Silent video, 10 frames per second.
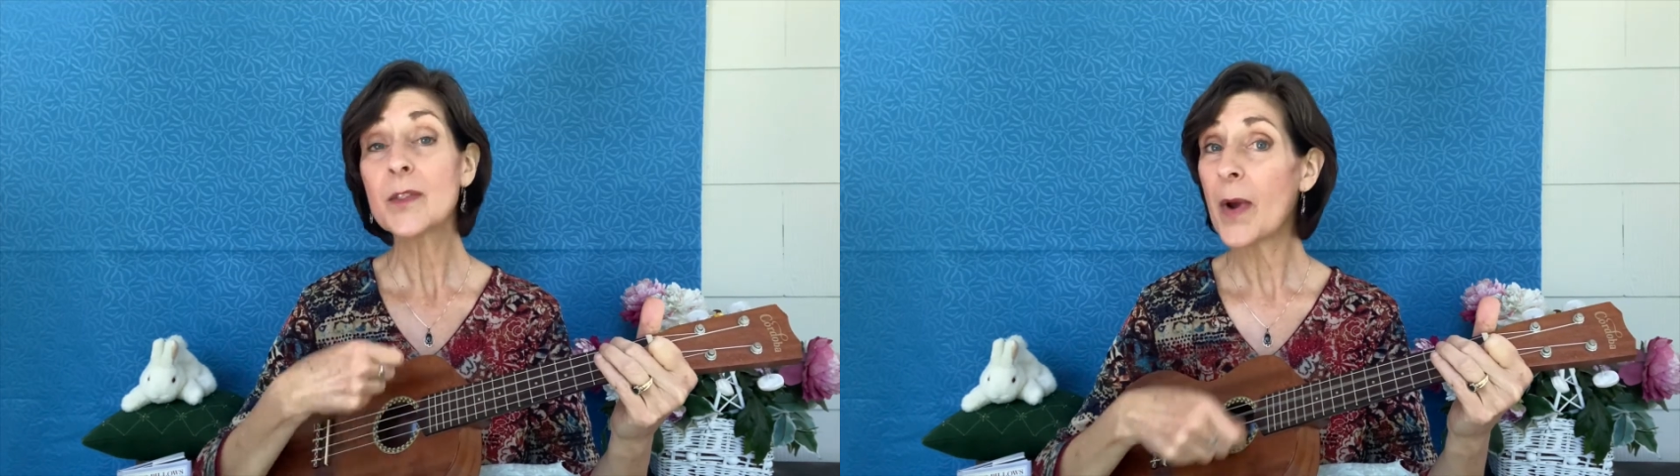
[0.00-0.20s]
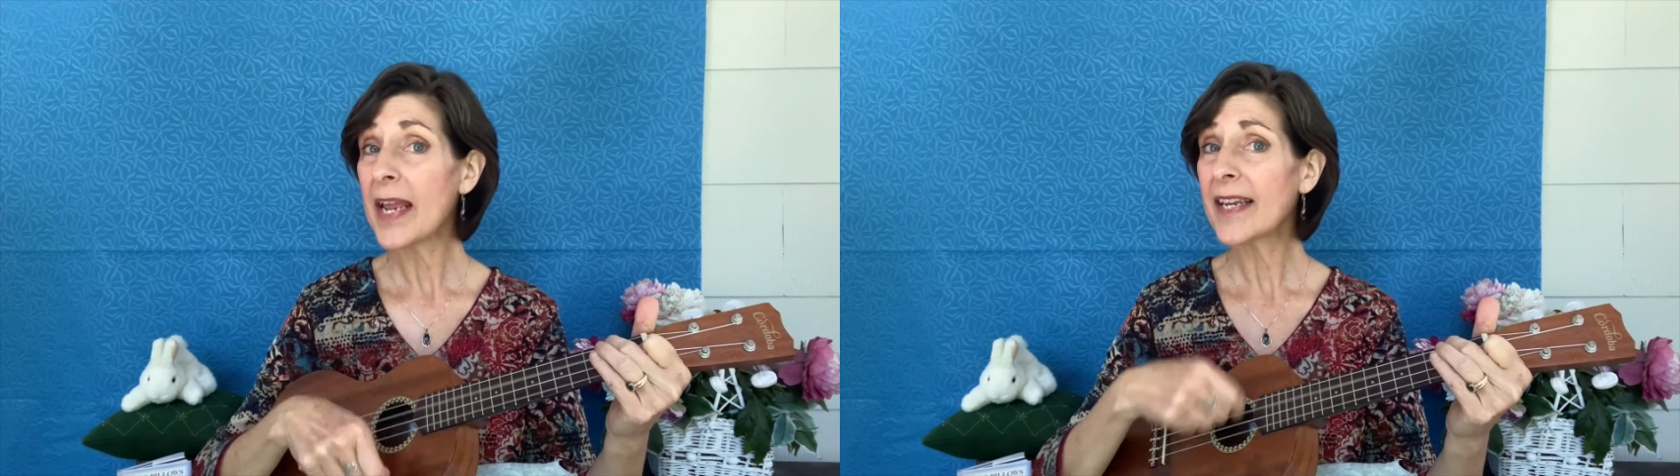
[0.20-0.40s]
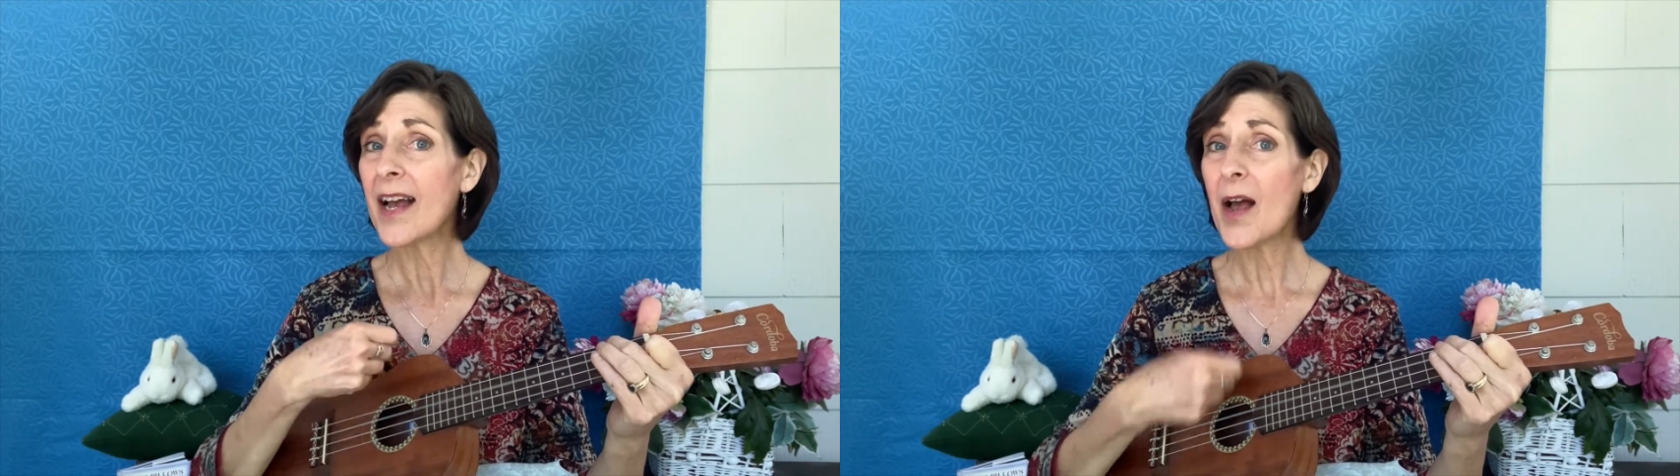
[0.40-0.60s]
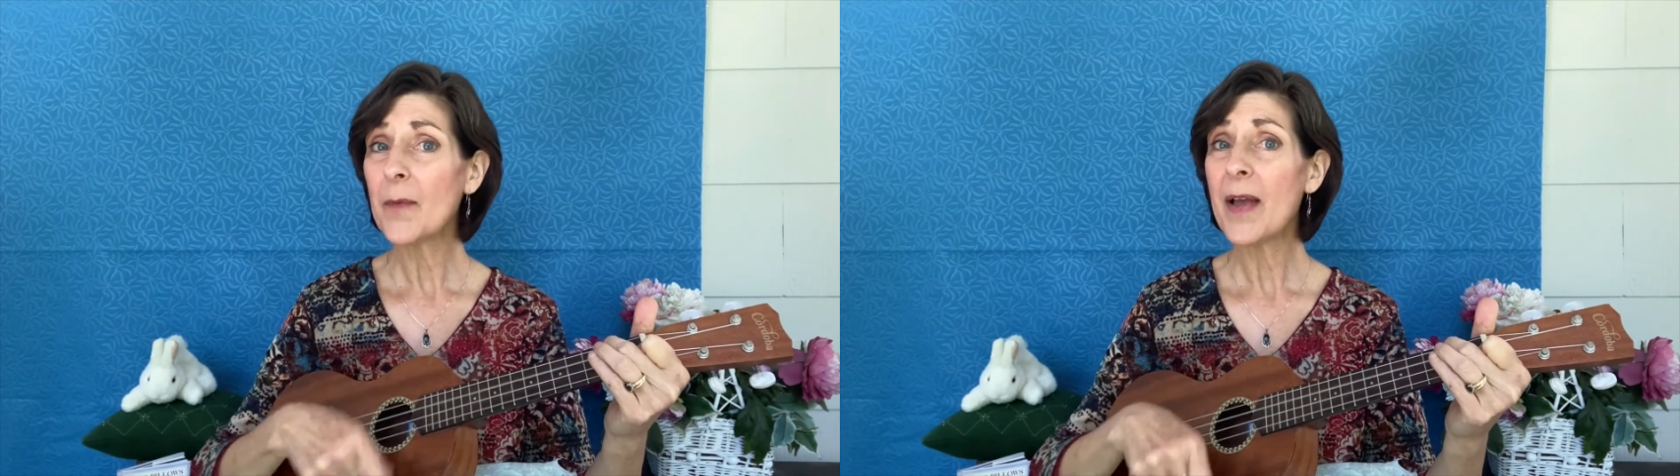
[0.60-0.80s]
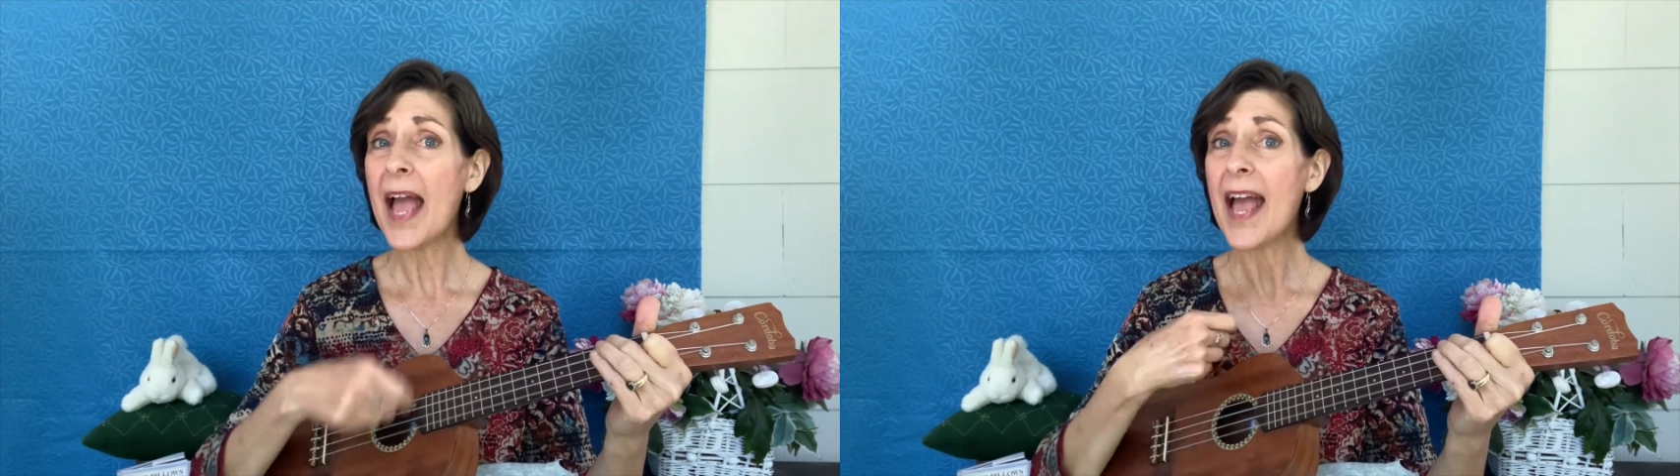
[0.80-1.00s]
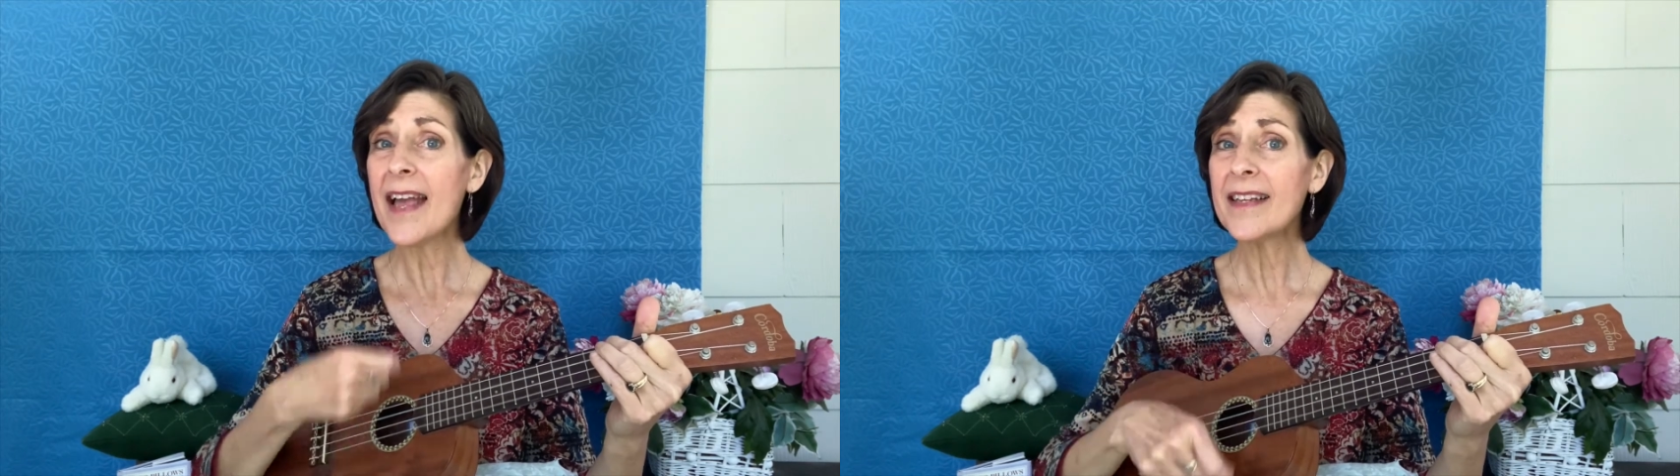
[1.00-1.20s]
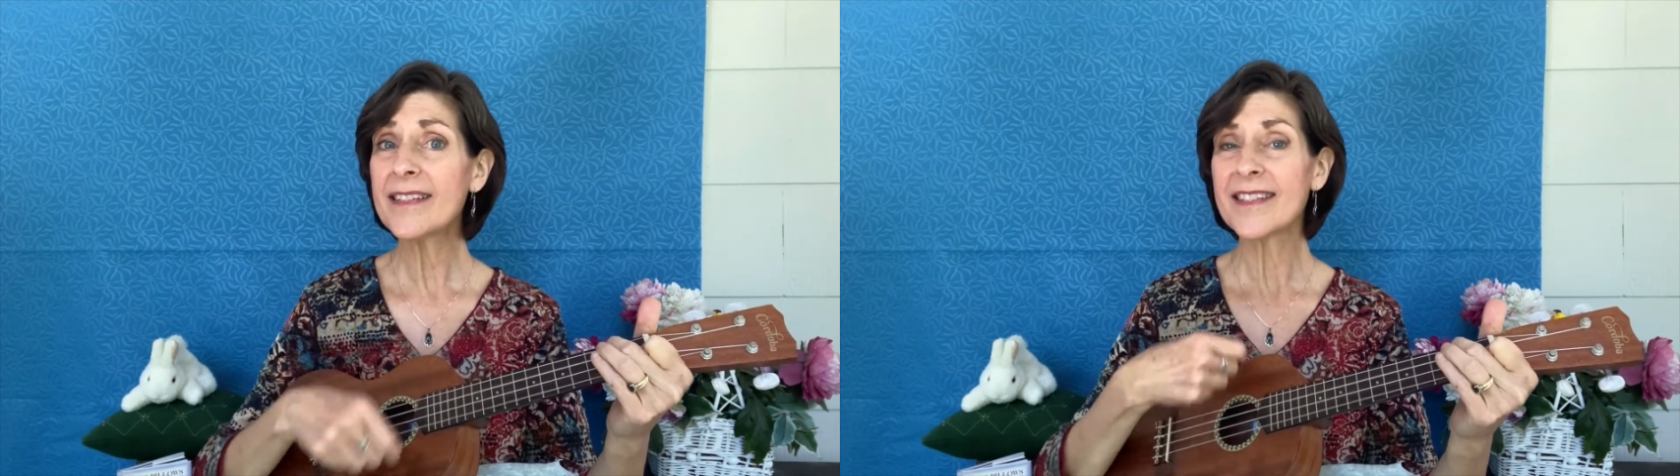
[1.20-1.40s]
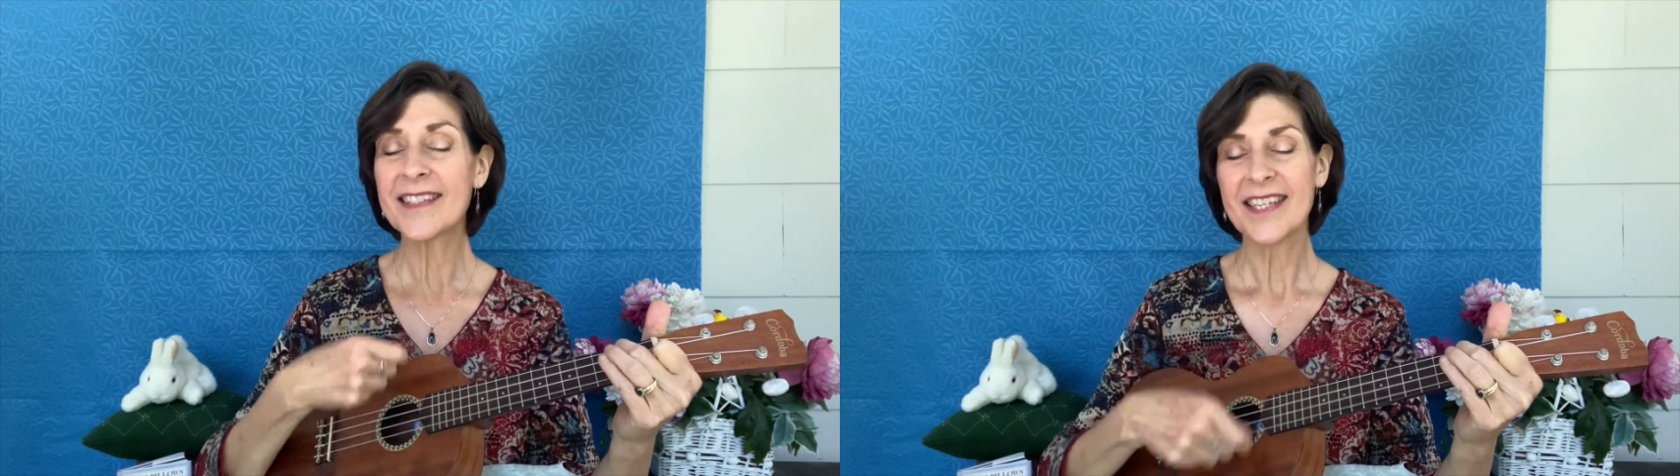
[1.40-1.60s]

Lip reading: wake up hands,